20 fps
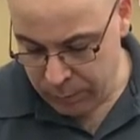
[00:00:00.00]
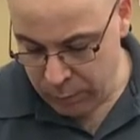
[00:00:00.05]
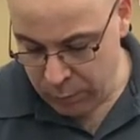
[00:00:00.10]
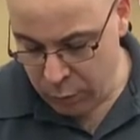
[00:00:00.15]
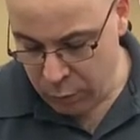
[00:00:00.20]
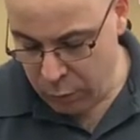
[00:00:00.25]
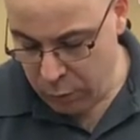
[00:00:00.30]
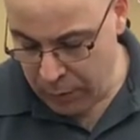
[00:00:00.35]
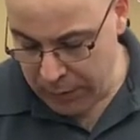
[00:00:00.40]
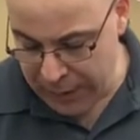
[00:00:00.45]

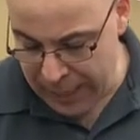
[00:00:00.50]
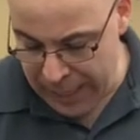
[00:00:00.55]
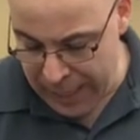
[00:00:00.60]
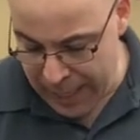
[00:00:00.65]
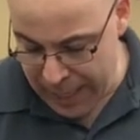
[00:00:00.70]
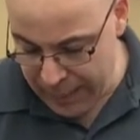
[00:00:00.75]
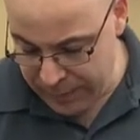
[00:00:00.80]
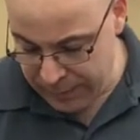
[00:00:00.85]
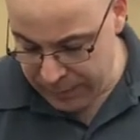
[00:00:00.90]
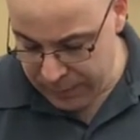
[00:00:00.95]
look
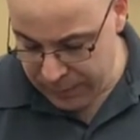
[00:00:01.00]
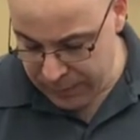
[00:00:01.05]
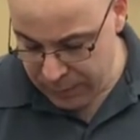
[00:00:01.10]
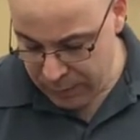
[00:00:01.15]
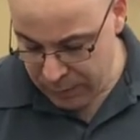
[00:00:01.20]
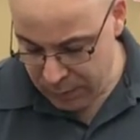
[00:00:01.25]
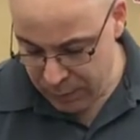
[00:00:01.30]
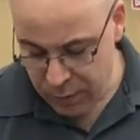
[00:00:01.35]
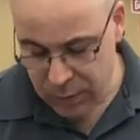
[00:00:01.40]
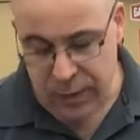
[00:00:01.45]
at
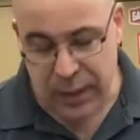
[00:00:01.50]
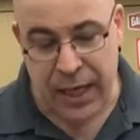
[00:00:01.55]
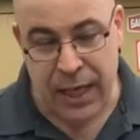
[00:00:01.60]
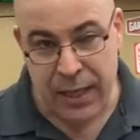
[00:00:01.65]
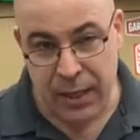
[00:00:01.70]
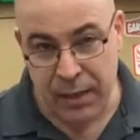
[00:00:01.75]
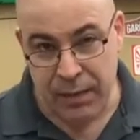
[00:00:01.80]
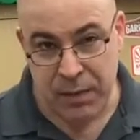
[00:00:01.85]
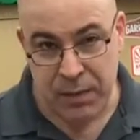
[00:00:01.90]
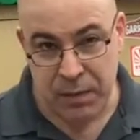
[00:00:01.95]

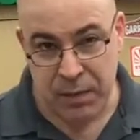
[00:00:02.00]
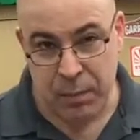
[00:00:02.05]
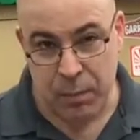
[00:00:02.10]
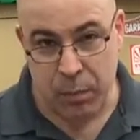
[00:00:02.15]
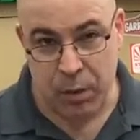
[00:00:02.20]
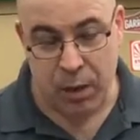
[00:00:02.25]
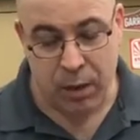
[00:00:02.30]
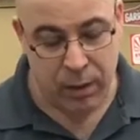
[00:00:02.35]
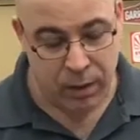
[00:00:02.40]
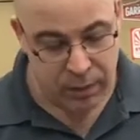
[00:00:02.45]
taking this
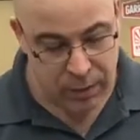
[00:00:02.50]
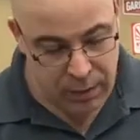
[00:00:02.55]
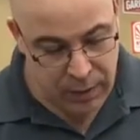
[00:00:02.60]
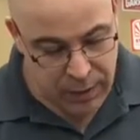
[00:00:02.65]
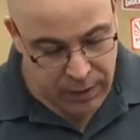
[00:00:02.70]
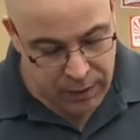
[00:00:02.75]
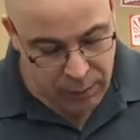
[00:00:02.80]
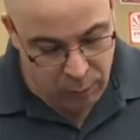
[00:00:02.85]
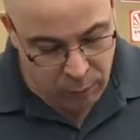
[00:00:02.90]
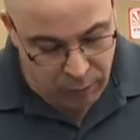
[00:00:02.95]
apart,
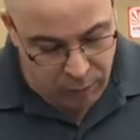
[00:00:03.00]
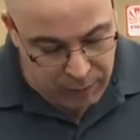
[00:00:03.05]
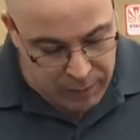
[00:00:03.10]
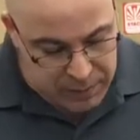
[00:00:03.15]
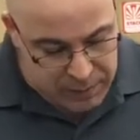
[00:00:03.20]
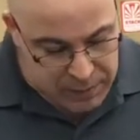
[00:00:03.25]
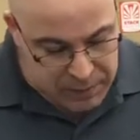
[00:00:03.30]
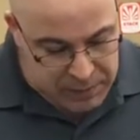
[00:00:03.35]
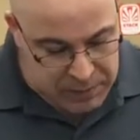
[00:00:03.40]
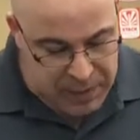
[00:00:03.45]
and we're going to
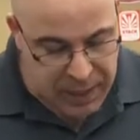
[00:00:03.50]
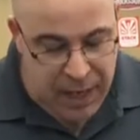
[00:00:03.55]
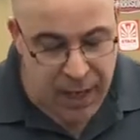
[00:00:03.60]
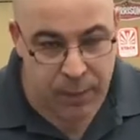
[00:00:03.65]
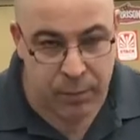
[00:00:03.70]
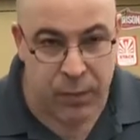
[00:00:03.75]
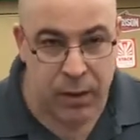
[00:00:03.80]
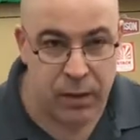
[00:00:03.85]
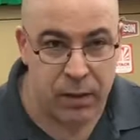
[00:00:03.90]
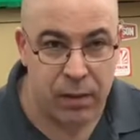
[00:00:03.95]

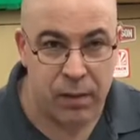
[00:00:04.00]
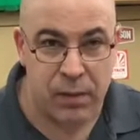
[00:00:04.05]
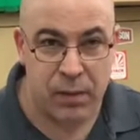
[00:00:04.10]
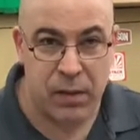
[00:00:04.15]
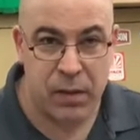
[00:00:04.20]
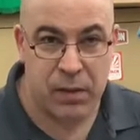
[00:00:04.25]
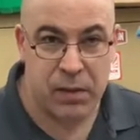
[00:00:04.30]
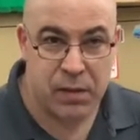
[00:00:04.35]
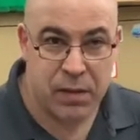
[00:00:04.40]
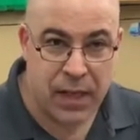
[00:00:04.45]
examine the
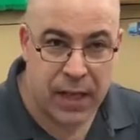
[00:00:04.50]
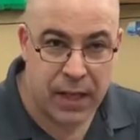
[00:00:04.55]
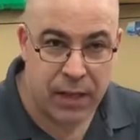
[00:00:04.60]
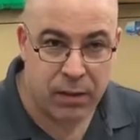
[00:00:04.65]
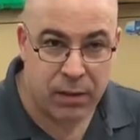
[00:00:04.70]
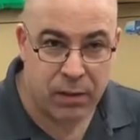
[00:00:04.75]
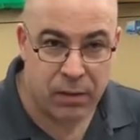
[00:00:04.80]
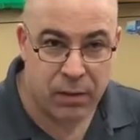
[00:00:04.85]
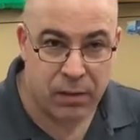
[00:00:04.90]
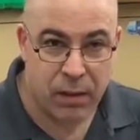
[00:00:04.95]

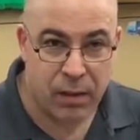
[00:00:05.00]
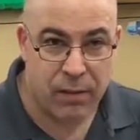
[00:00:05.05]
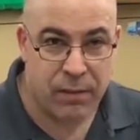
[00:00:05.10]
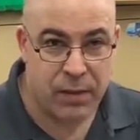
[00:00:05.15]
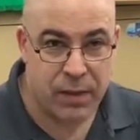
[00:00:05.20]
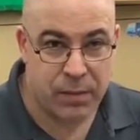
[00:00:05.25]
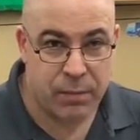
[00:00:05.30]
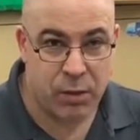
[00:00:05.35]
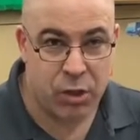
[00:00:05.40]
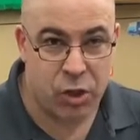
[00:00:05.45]
stator of
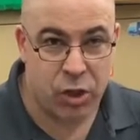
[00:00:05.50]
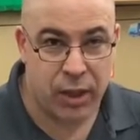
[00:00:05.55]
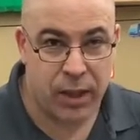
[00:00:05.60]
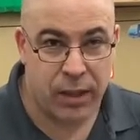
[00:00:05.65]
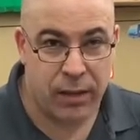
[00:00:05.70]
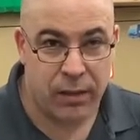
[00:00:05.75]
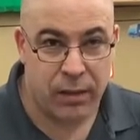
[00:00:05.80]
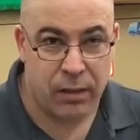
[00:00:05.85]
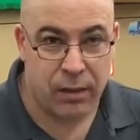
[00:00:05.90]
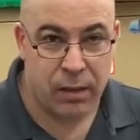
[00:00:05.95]
this machine.
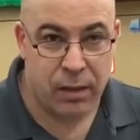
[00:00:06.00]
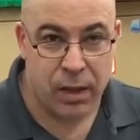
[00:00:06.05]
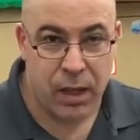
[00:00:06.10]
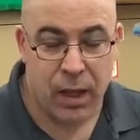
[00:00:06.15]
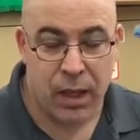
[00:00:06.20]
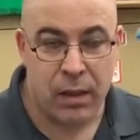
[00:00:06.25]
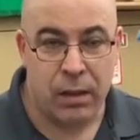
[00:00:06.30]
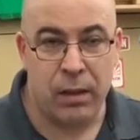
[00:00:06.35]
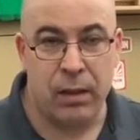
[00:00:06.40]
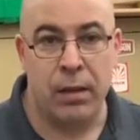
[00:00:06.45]

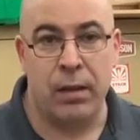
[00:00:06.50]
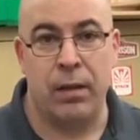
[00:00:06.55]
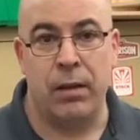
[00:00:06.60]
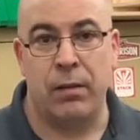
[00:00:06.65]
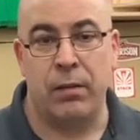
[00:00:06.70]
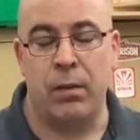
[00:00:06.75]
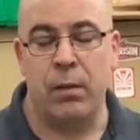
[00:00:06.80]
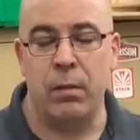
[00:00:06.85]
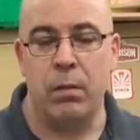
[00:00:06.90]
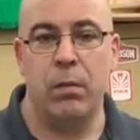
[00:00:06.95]

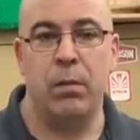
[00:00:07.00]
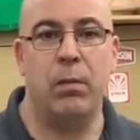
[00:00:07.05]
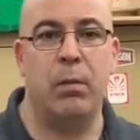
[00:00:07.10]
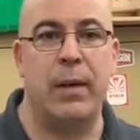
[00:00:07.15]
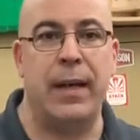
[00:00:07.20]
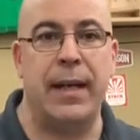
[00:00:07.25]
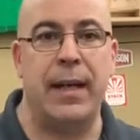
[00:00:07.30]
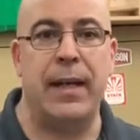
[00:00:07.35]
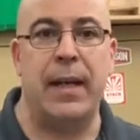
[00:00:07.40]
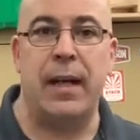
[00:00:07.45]
Don't go
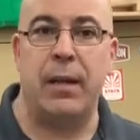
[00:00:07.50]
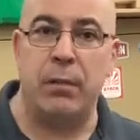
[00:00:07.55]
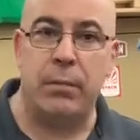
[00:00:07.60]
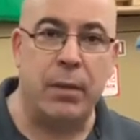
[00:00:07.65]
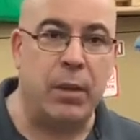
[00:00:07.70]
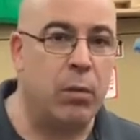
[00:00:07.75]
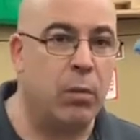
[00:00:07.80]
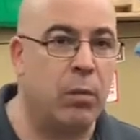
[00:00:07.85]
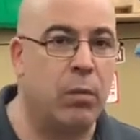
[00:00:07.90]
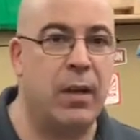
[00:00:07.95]
away, I will be
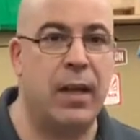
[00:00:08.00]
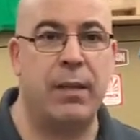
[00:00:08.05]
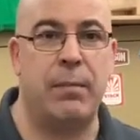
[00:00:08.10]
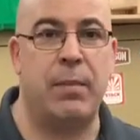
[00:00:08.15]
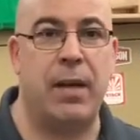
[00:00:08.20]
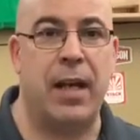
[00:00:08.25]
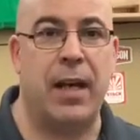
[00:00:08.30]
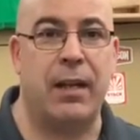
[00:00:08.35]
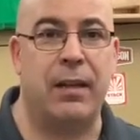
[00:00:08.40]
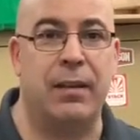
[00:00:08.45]
right
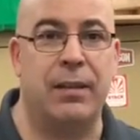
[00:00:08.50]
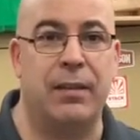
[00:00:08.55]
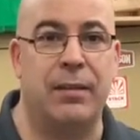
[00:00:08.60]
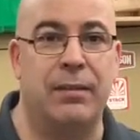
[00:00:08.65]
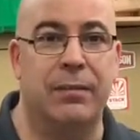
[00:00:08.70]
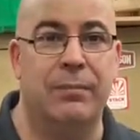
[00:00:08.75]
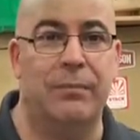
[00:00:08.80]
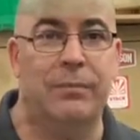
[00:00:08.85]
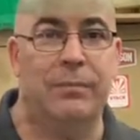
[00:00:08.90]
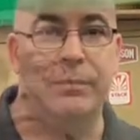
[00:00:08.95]
back.
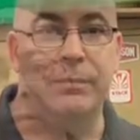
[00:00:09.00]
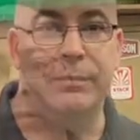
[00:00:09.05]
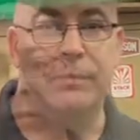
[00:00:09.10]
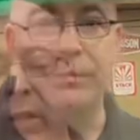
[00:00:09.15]
So we're